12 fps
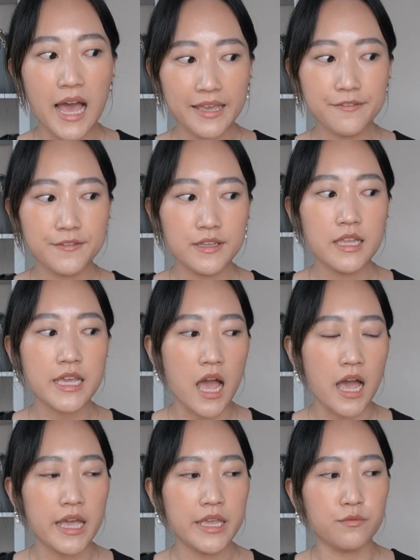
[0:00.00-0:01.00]
I feel like
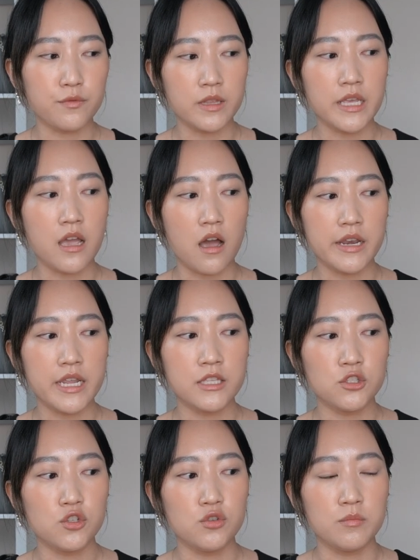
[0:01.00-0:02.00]
I really got
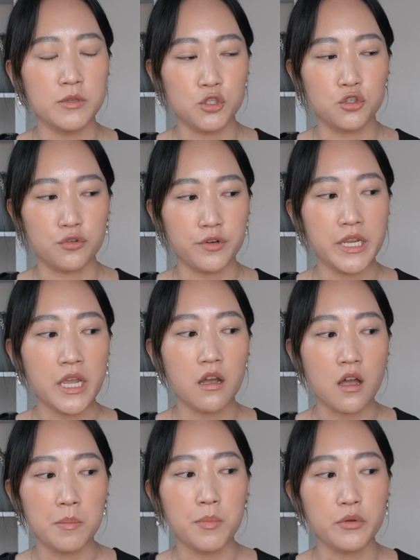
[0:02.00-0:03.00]
into Mejuri a
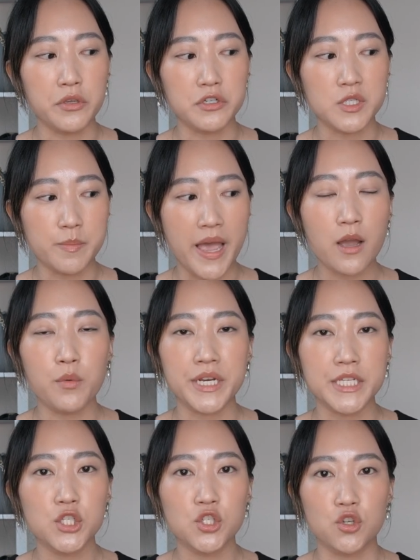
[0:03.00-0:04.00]
couple years back when
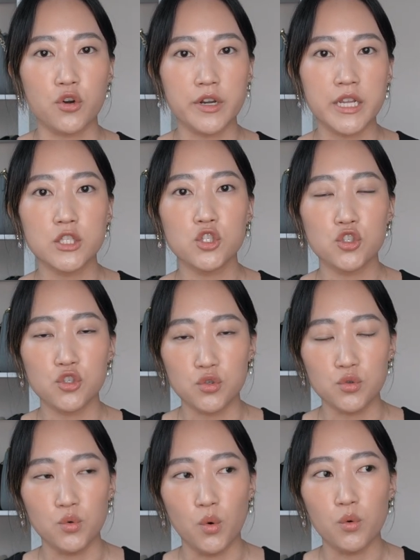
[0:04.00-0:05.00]
I started
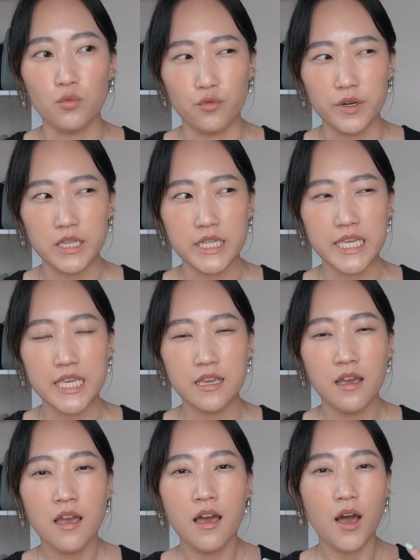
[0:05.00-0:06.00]
to really